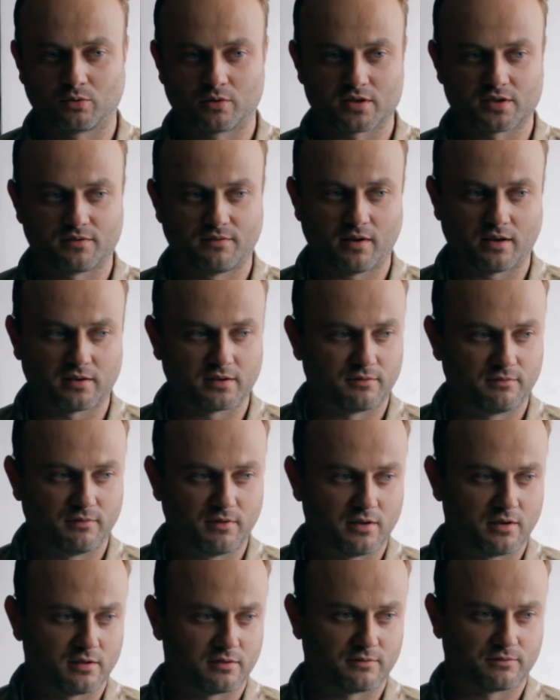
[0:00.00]
The people
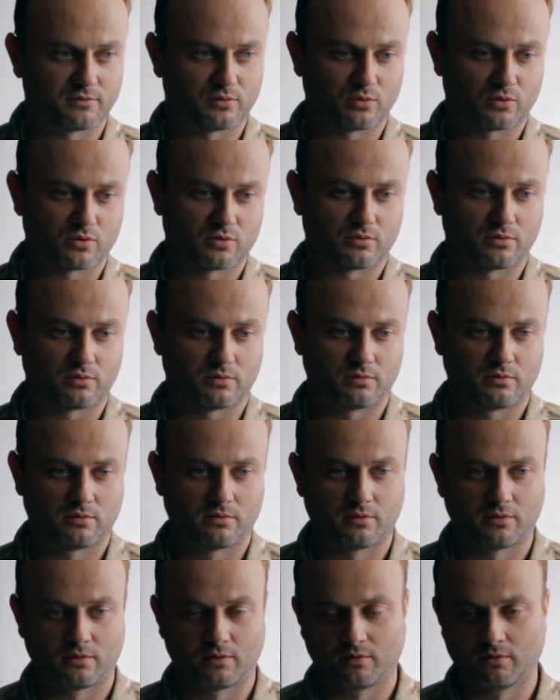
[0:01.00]
who live
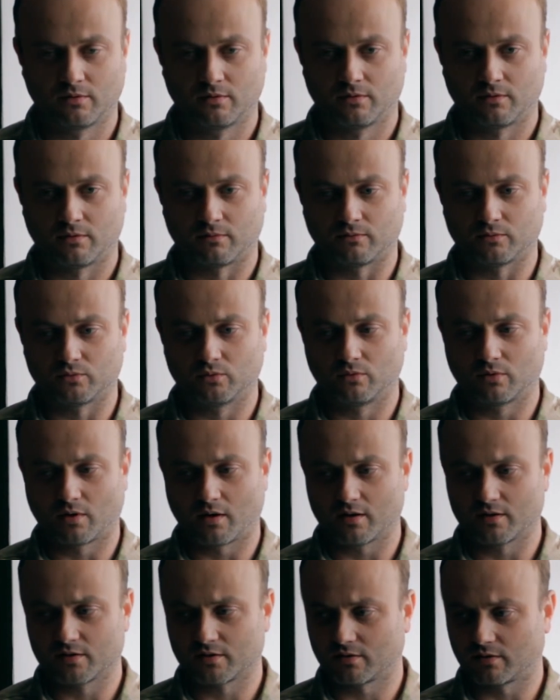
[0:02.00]
there sacredly
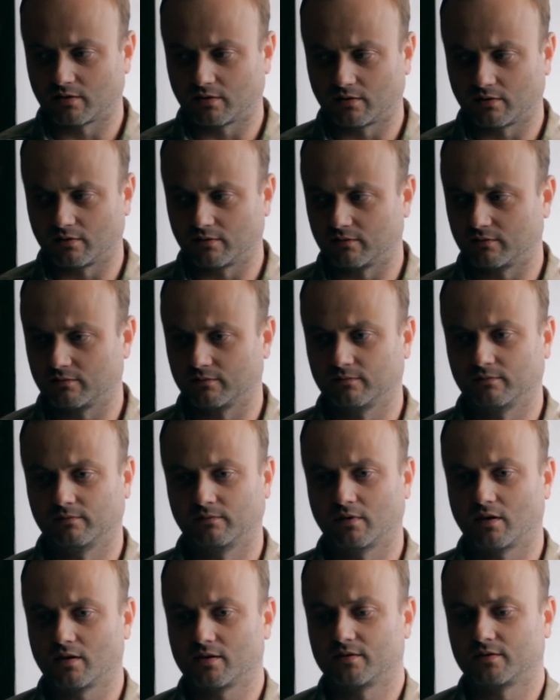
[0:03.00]
believe that
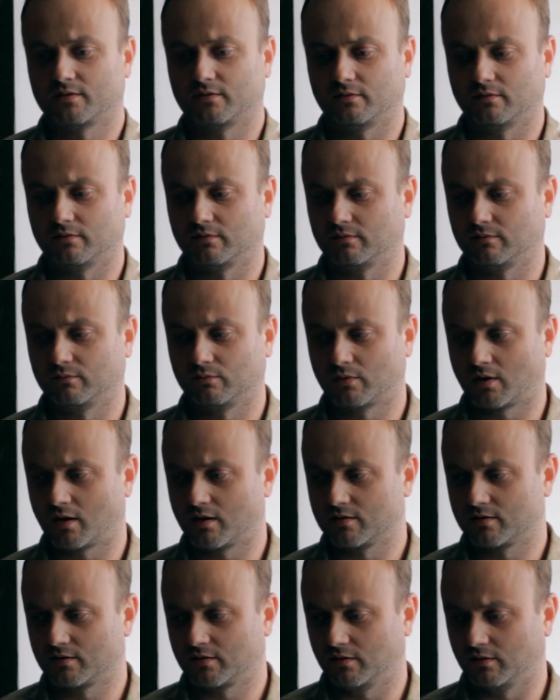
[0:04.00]
Ukrainian
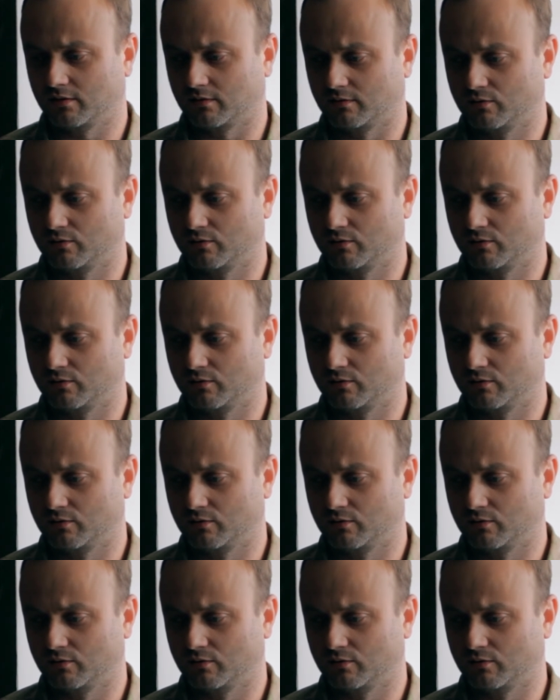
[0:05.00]
authorities,